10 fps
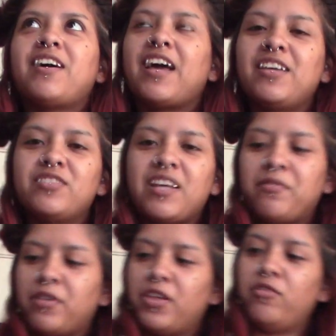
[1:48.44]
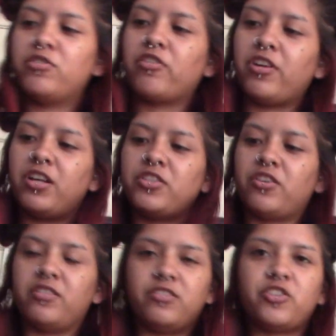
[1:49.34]
I used to have a huge crush
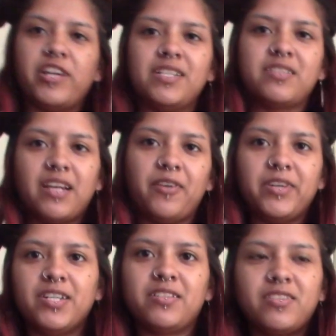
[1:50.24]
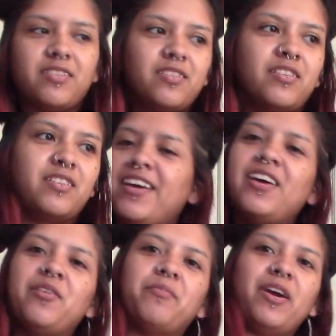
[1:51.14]
on Trace Cyrus.
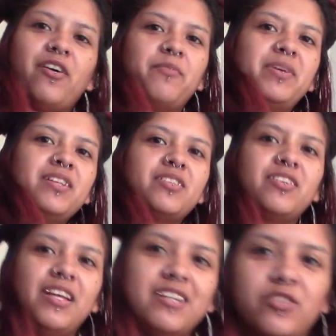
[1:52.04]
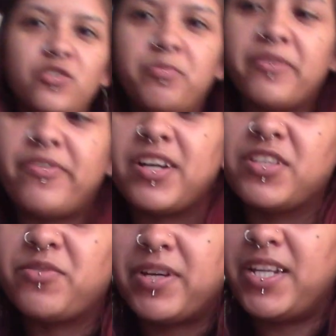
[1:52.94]
My armpits are like super fucking
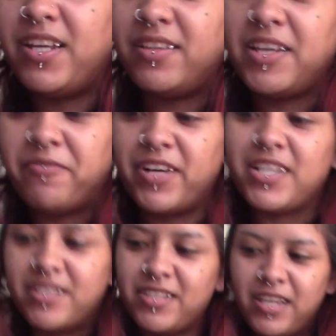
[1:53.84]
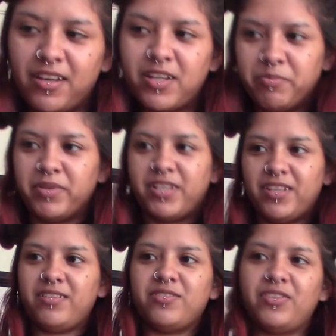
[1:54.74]
sweaty and they fucking stink,
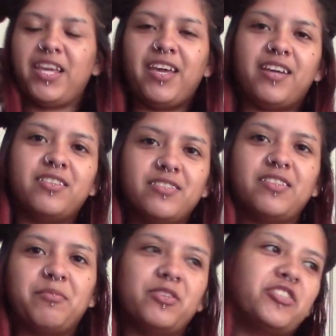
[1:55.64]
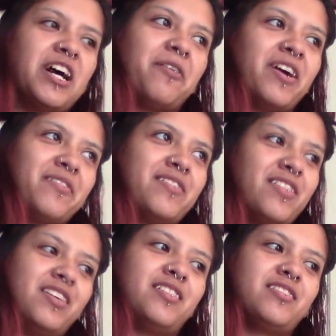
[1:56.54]
but it's okay because I'm gonna shower after
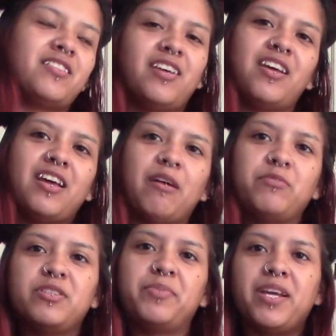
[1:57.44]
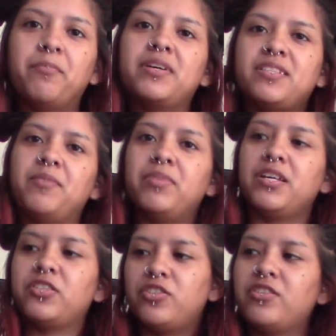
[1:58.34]
this. I'm just being a musty
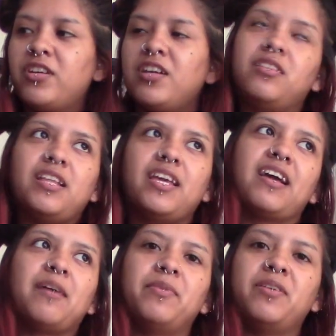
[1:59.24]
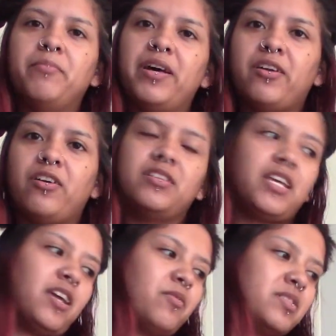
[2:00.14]
bitch. Like, I've been in bed all
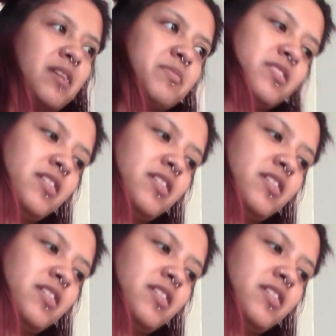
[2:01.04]
day. What time is it?